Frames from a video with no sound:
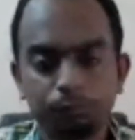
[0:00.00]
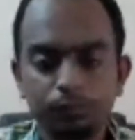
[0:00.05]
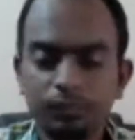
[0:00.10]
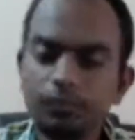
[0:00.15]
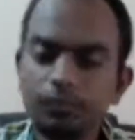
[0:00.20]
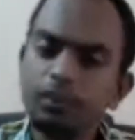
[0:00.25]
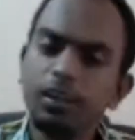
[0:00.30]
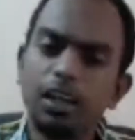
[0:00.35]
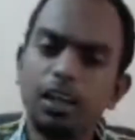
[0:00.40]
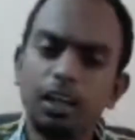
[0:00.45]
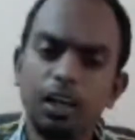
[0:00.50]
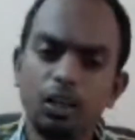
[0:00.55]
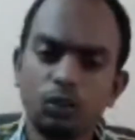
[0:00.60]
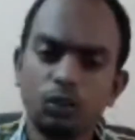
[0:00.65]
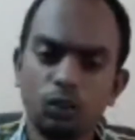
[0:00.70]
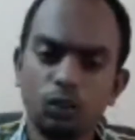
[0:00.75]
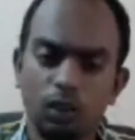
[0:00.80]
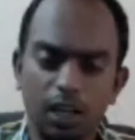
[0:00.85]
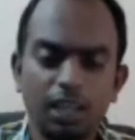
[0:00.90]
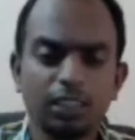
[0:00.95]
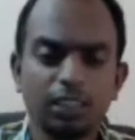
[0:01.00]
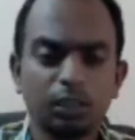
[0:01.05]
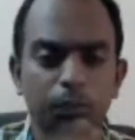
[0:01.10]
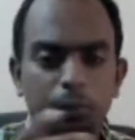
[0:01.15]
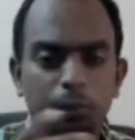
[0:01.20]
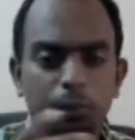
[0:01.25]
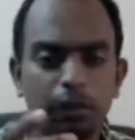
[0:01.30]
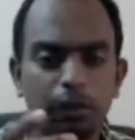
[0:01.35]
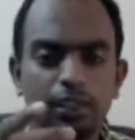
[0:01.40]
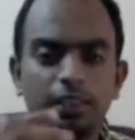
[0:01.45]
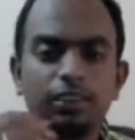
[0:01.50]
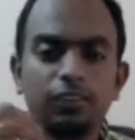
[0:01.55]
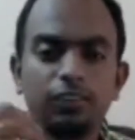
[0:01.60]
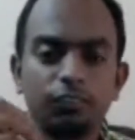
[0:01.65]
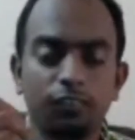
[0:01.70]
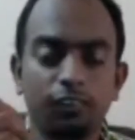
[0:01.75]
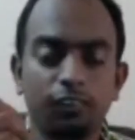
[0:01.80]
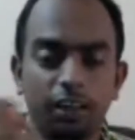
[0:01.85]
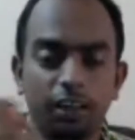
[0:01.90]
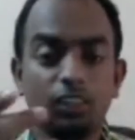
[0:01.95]
And also last point is
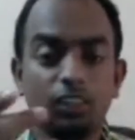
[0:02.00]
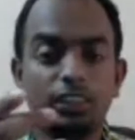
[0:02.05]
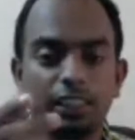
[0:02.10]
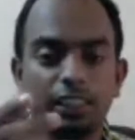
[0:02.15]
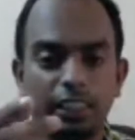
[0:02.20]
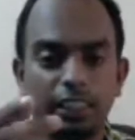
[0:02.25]
veracity.